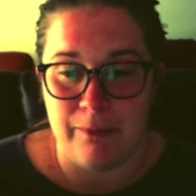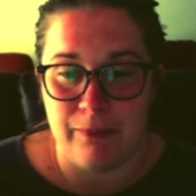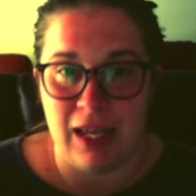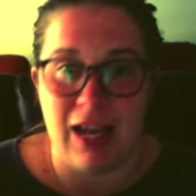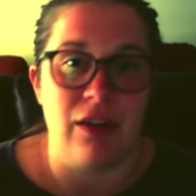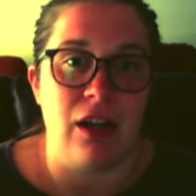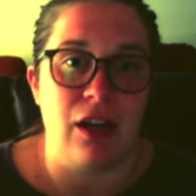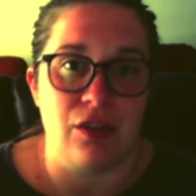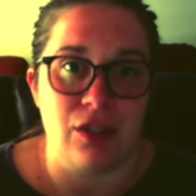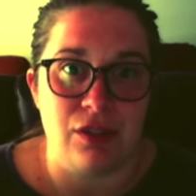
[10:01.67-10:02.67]

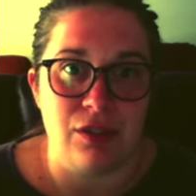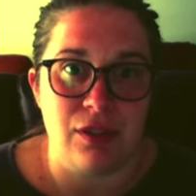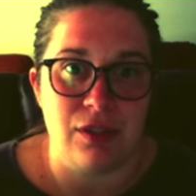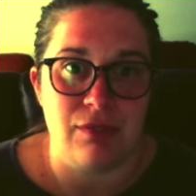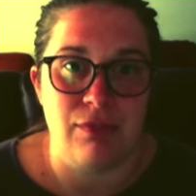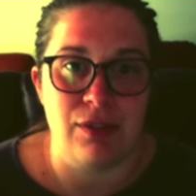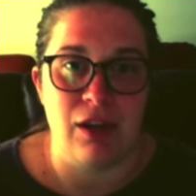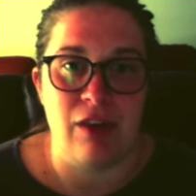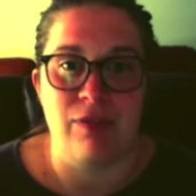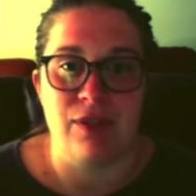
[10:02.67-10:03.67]
avocado toast. So
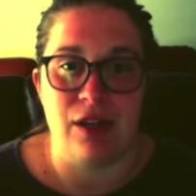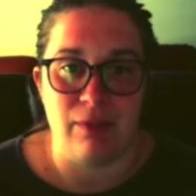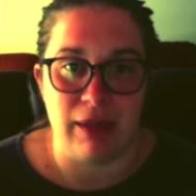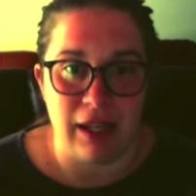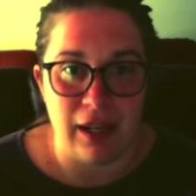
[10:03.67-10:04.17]
I've started making